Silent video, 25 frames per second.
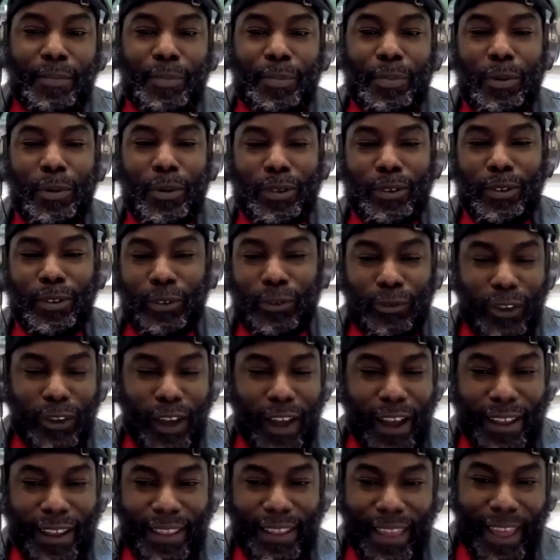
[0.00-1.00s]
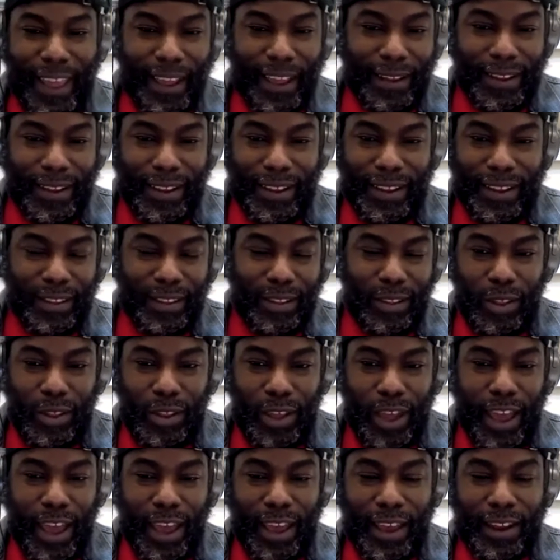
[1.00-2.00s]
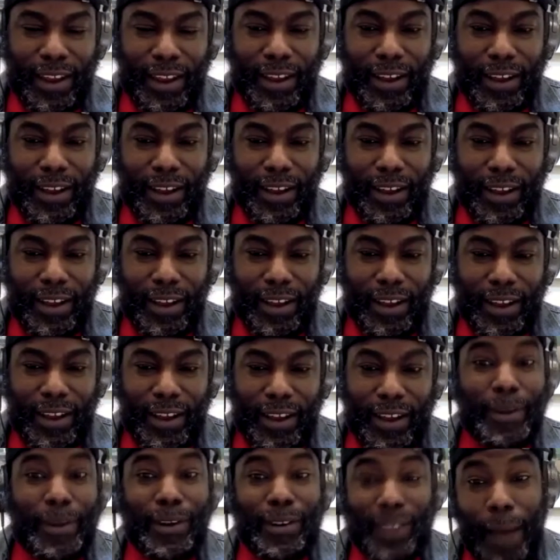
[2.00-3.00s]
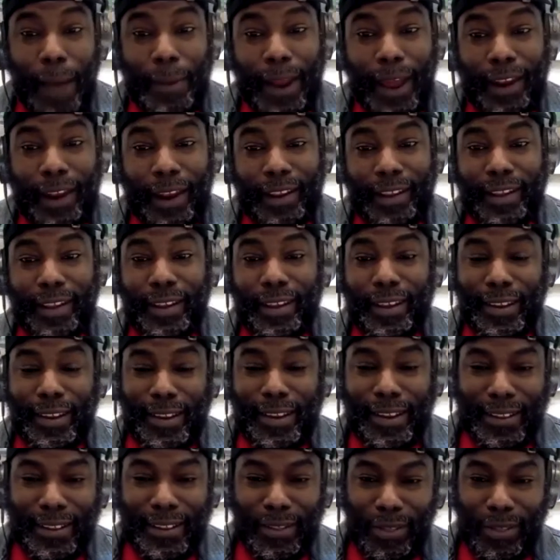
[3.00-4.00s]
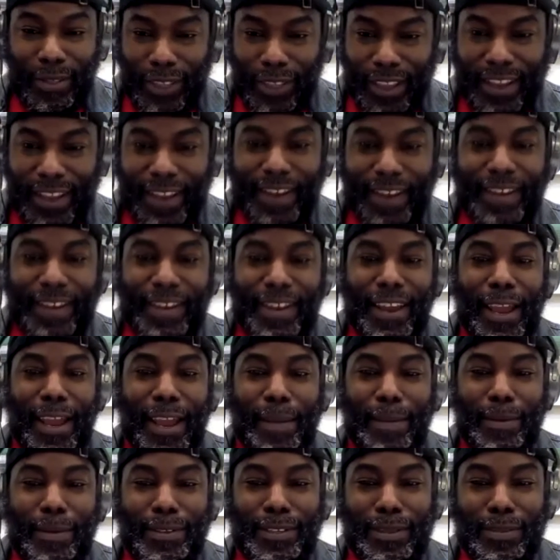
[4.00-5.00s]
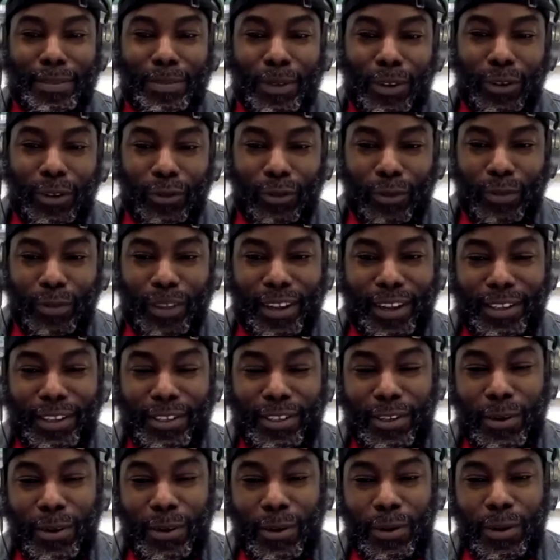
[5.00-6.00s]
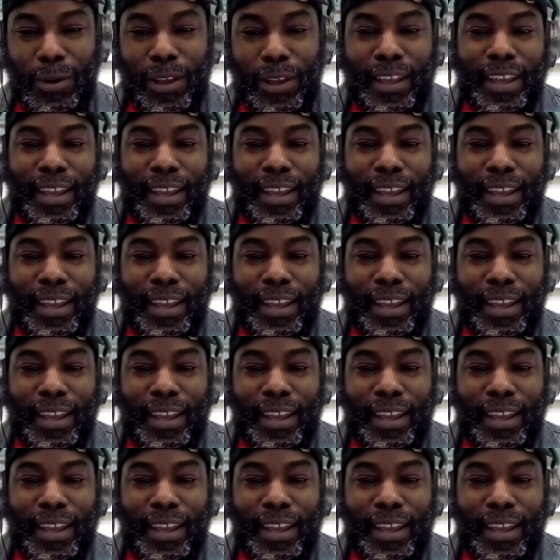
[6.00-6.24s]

But once you find that that uh, common that commonality, then you're able to build from there. So.